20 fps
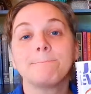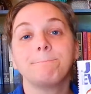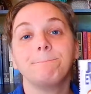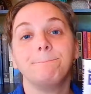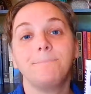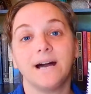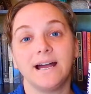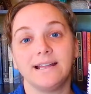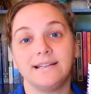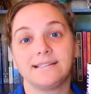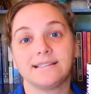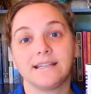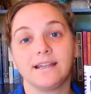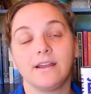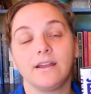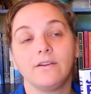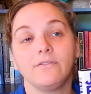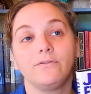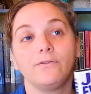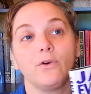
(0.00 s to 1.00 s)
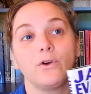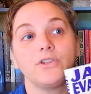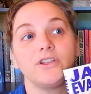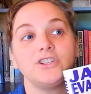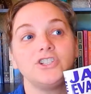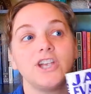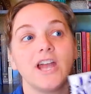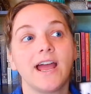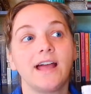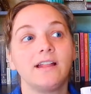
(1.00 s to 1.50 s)
but for the
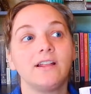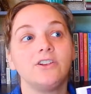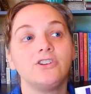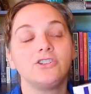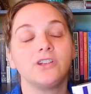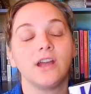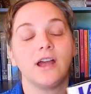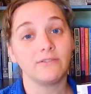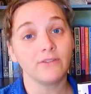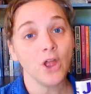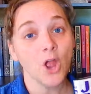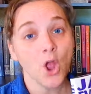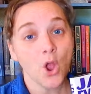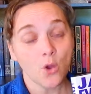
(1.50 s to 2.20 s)
challenge of